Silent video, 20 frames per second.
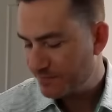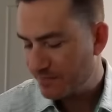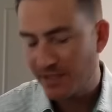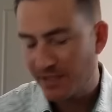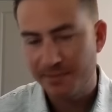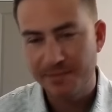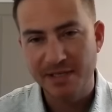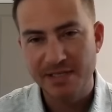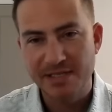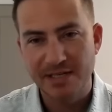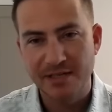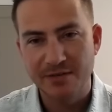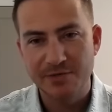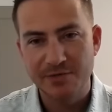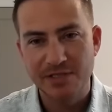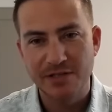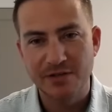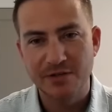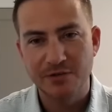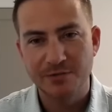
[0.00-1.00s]
I'm guessing it
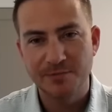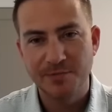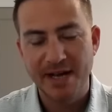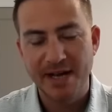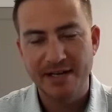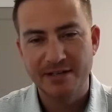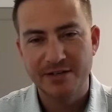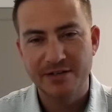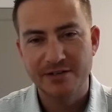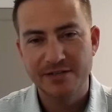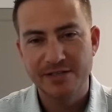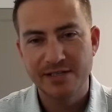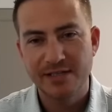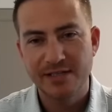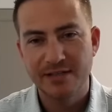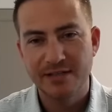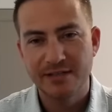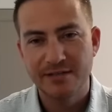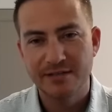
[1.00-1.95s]
was a gold-backed currency.